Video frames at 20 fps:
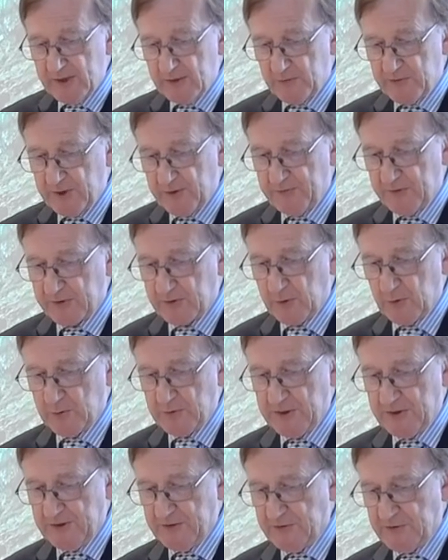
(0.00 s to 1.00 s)

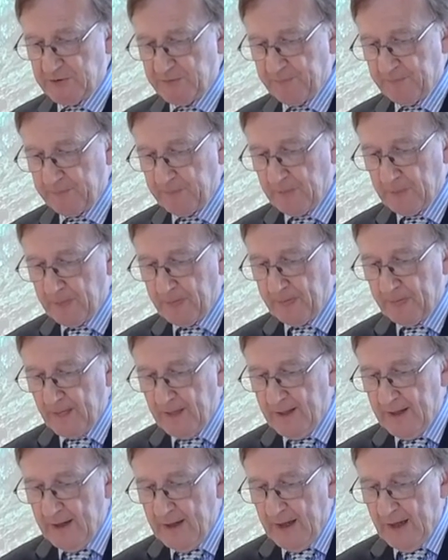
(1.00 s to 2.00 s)
difficulties.
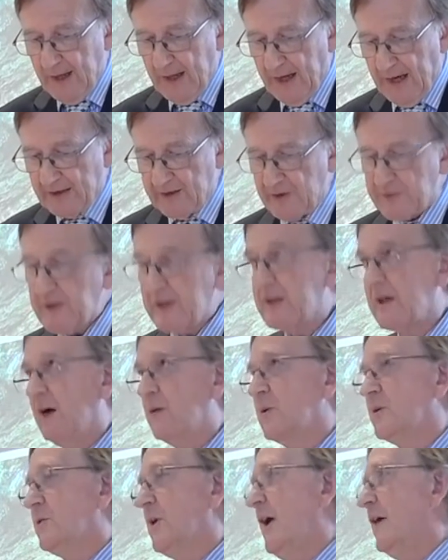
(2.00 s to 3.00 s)
And I think
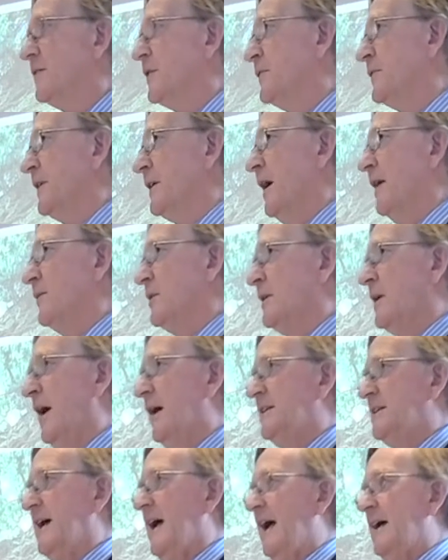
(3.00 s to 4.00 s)
other thing I would
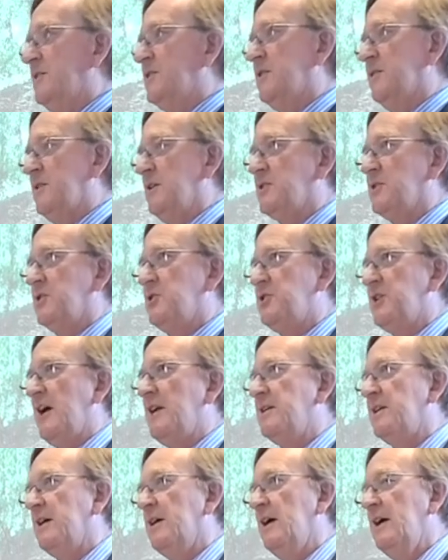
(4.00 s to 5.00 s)
like to add to this
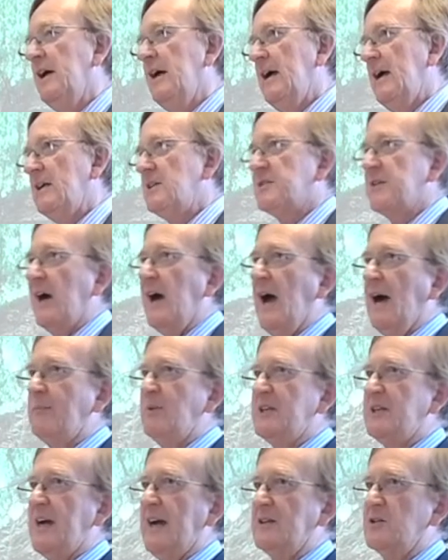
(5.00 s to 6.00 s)
agenda is the
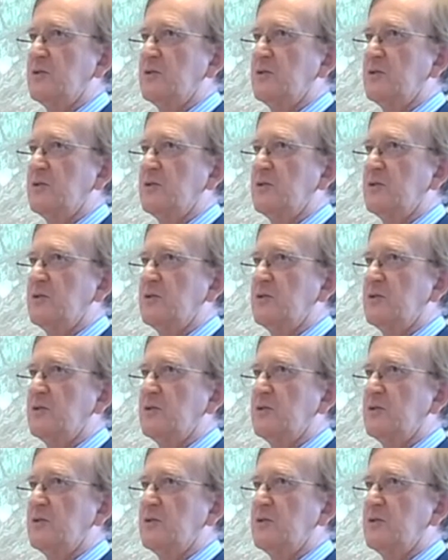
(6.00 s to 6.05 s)
habitats